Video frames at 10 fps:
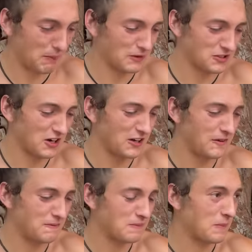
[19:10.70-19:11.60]
Bro, try
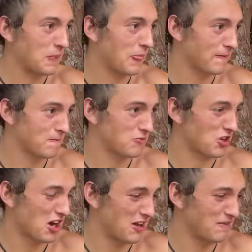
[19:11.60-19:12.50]
it.
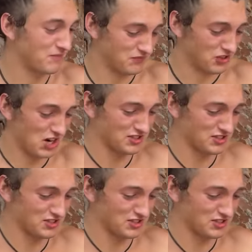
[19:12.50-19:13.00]
Try it. Try